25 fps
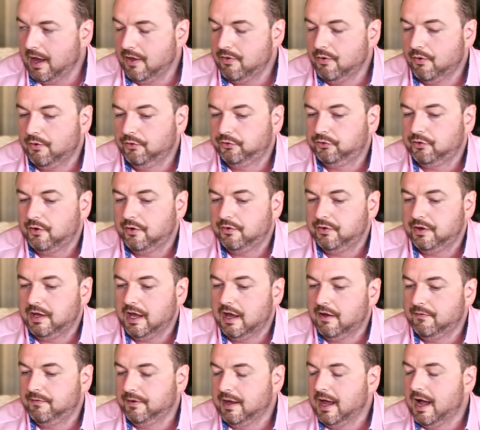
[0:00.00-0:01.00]
and also the
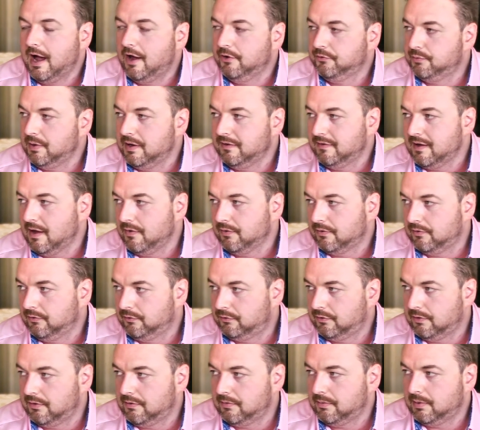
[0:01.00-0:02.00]
LVRs went down
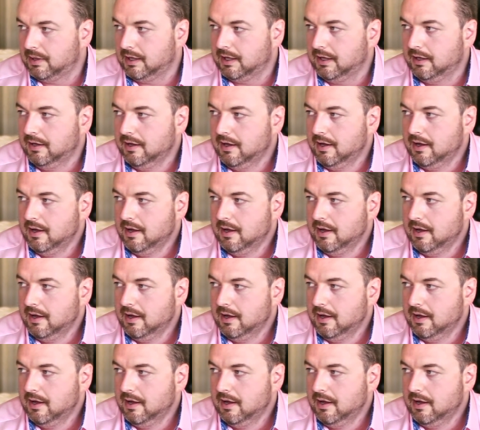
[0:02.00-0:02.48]
considerably.